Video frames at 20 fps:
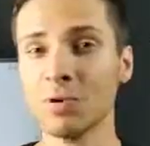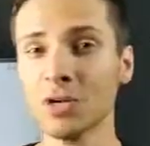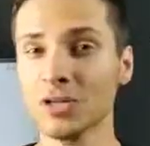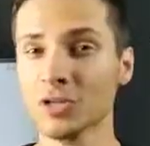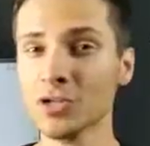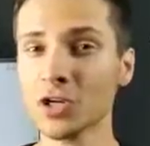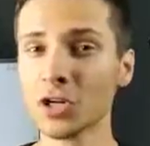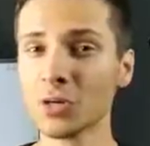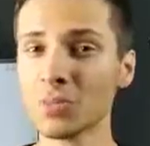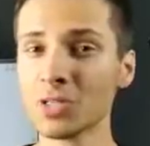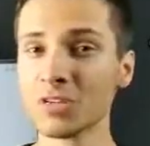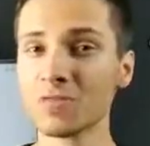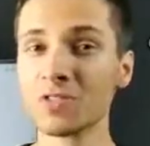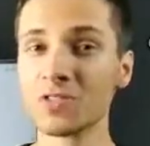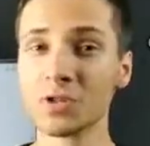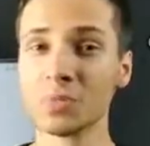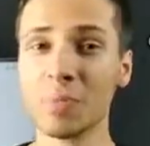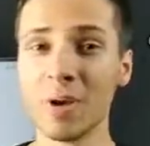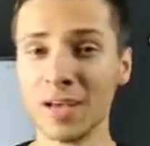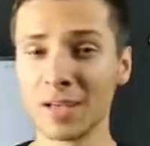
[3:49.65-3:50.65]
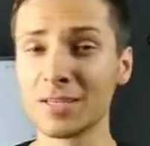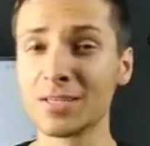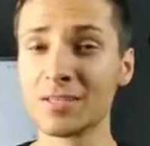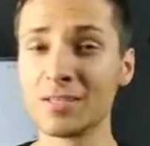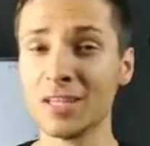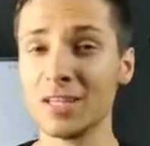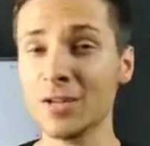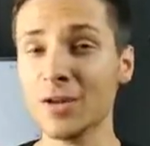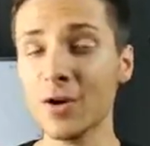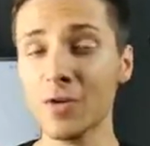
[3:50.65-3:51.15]
But in terms of
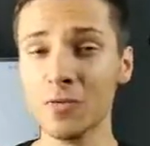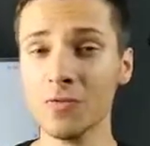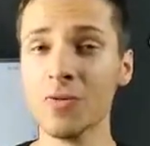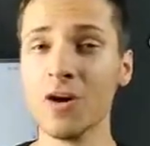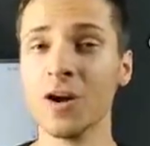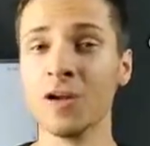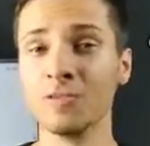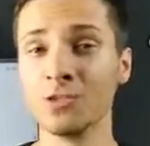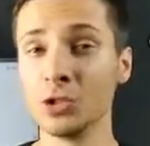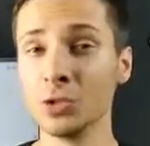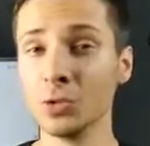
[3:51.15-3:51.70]
specs, the Note 5